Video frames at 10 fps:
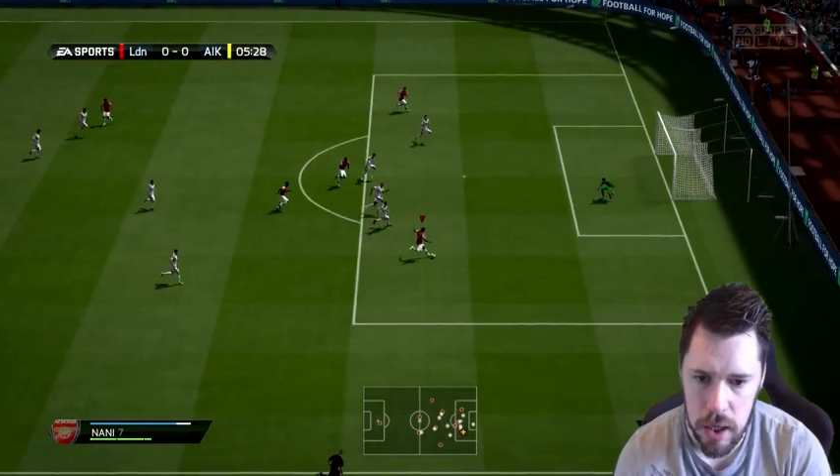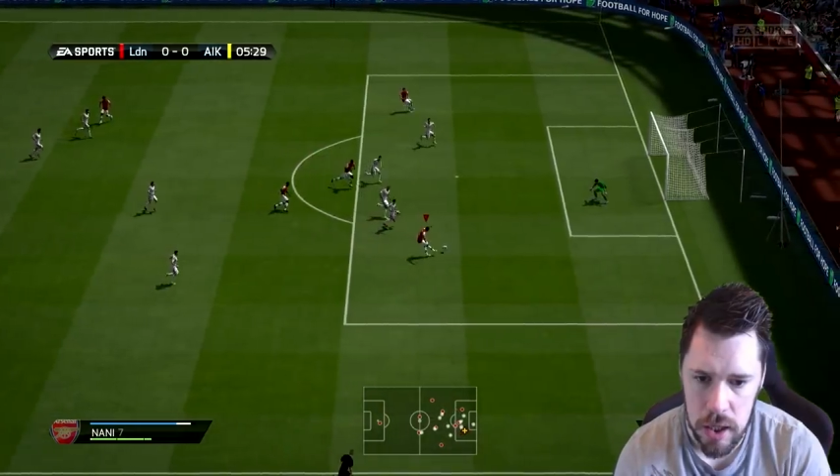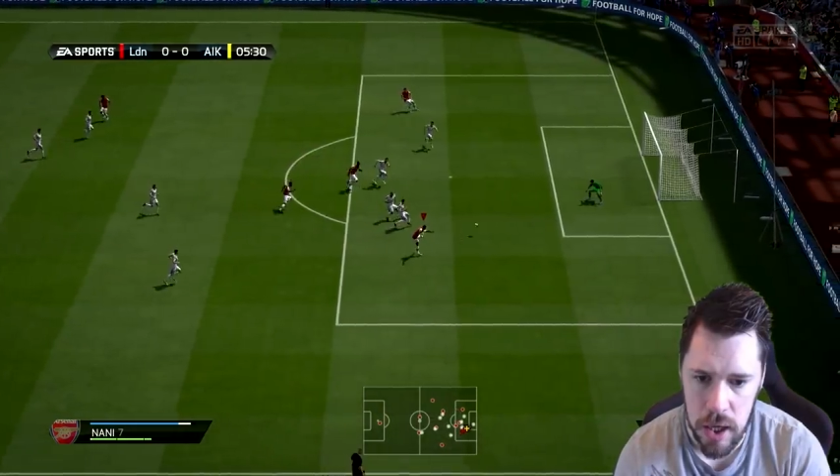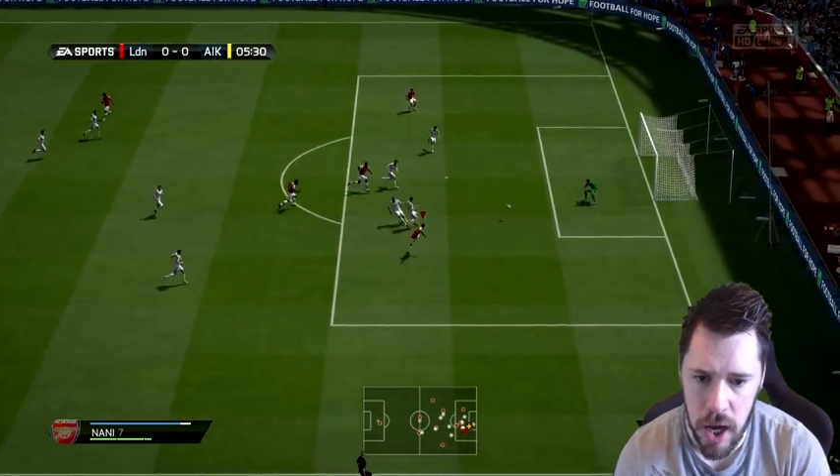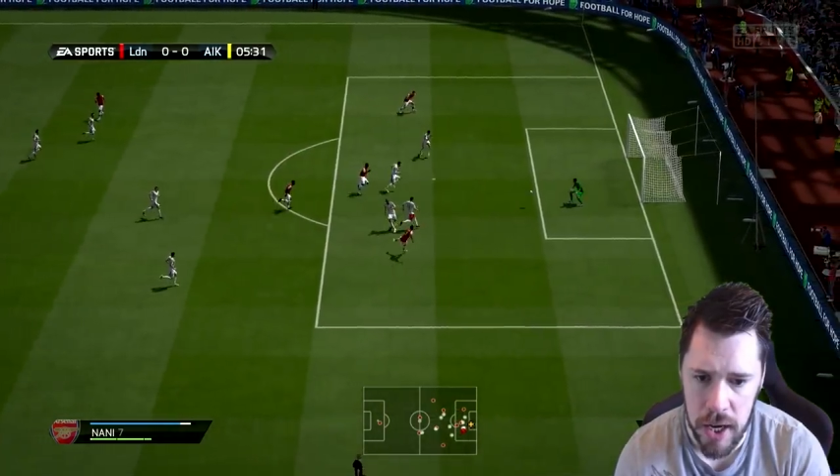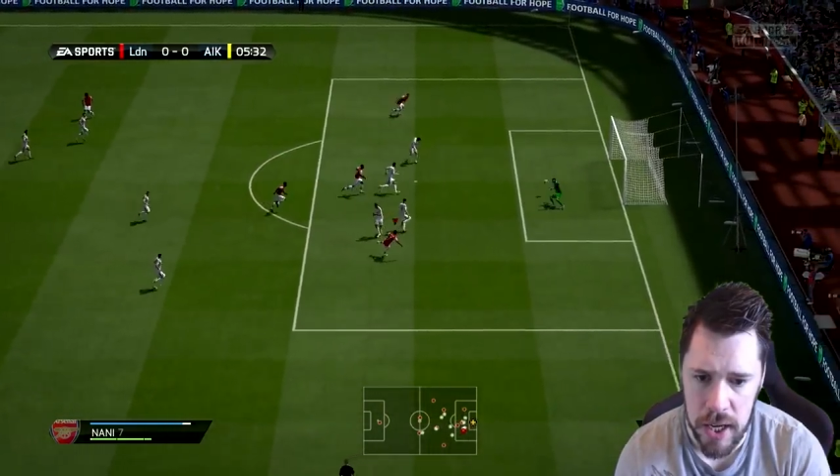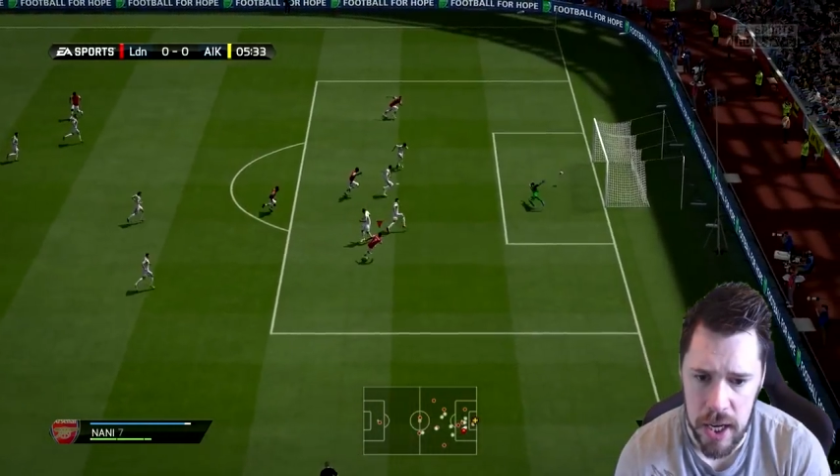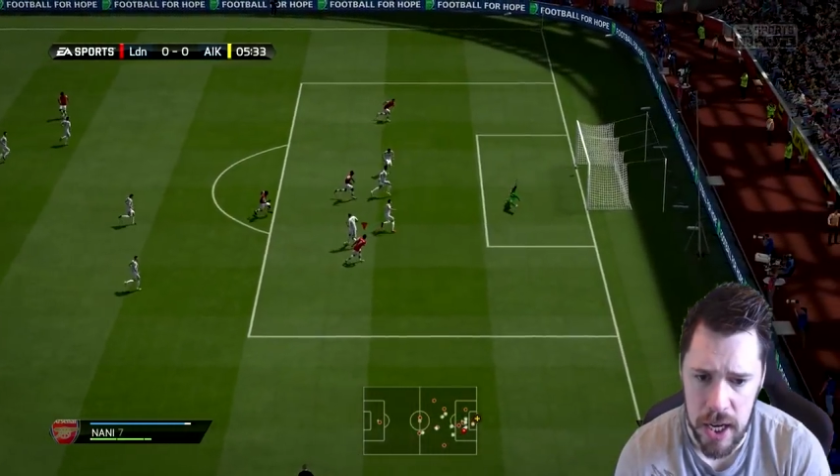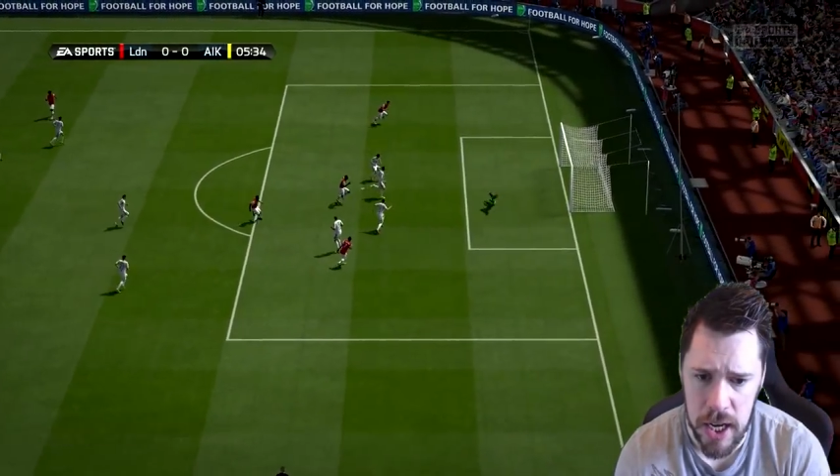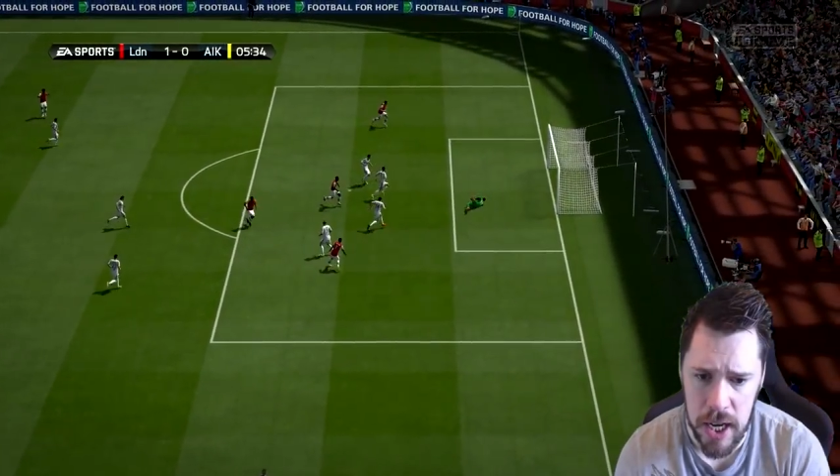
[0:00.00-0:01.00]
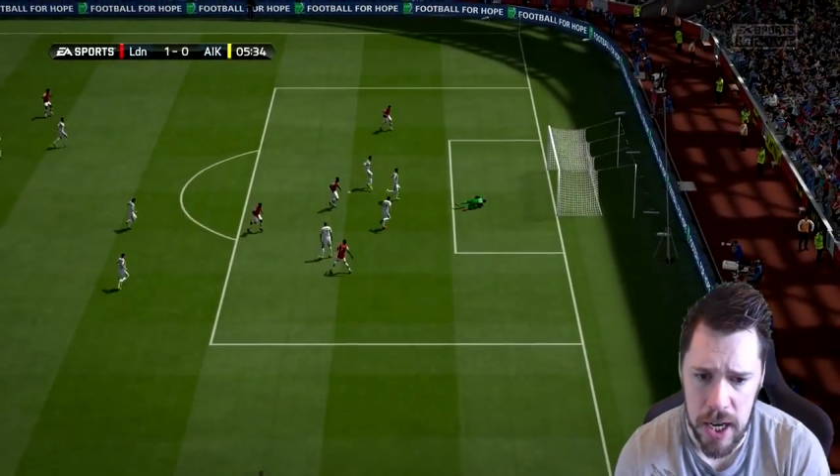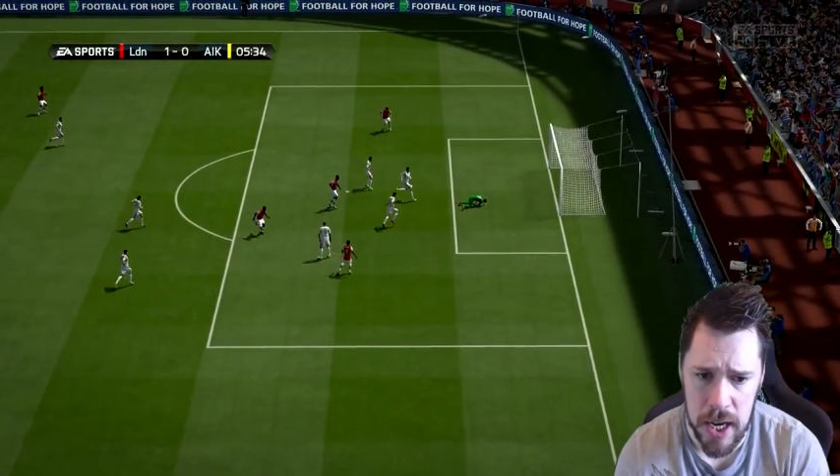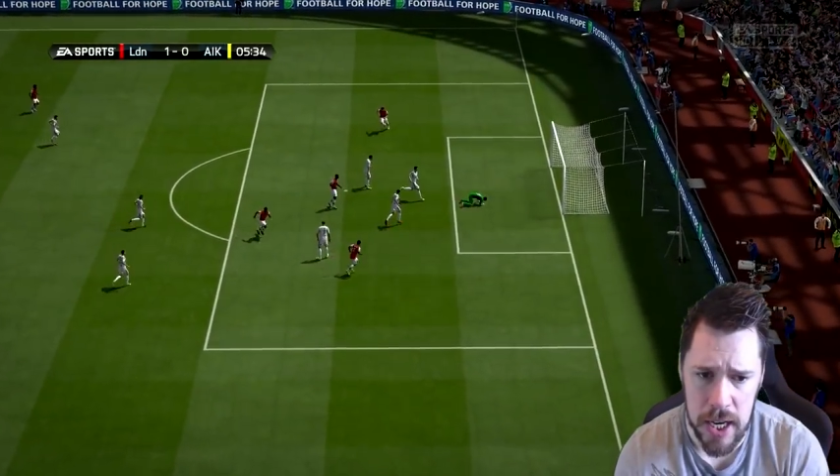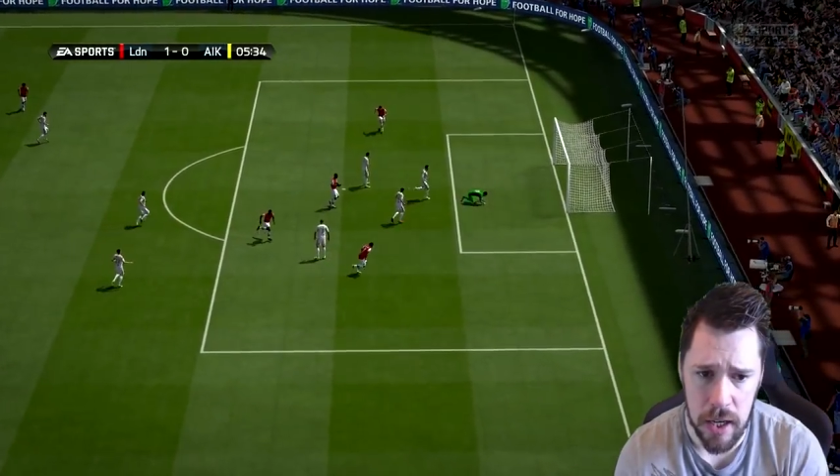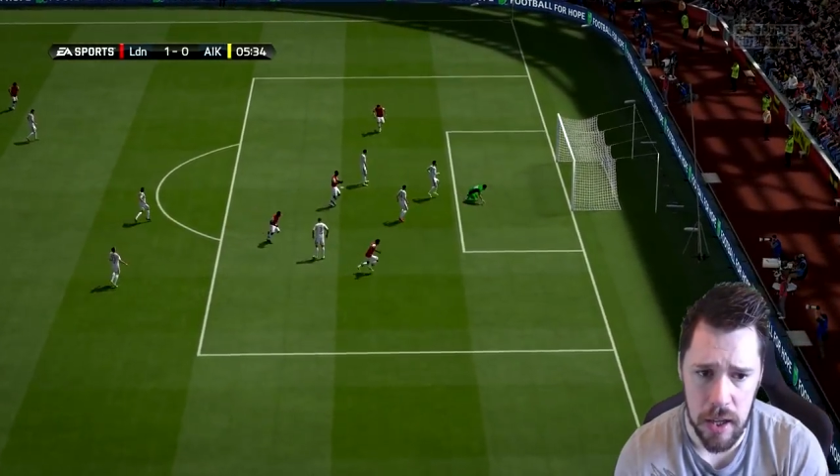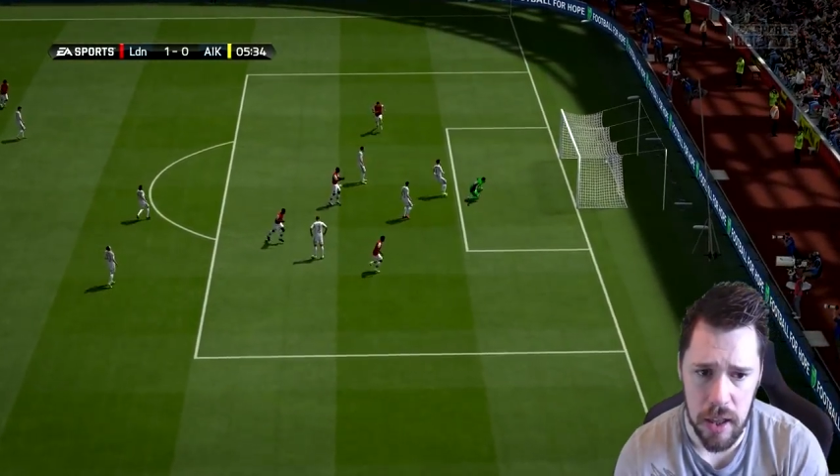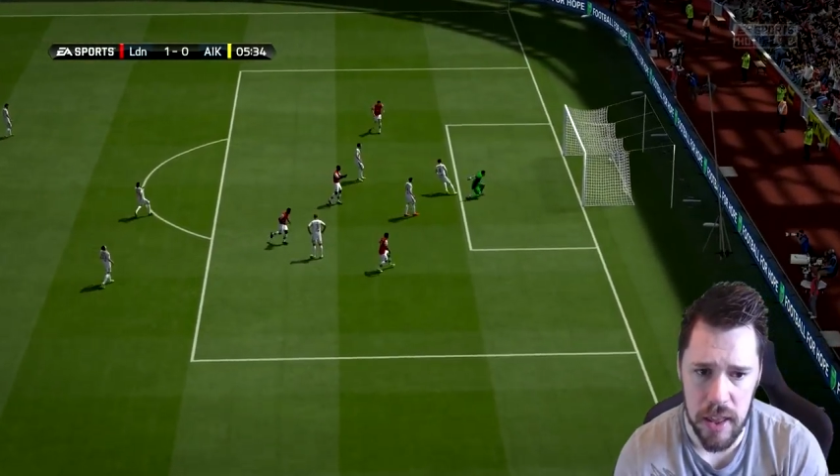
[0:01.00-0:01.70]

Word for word: Nani!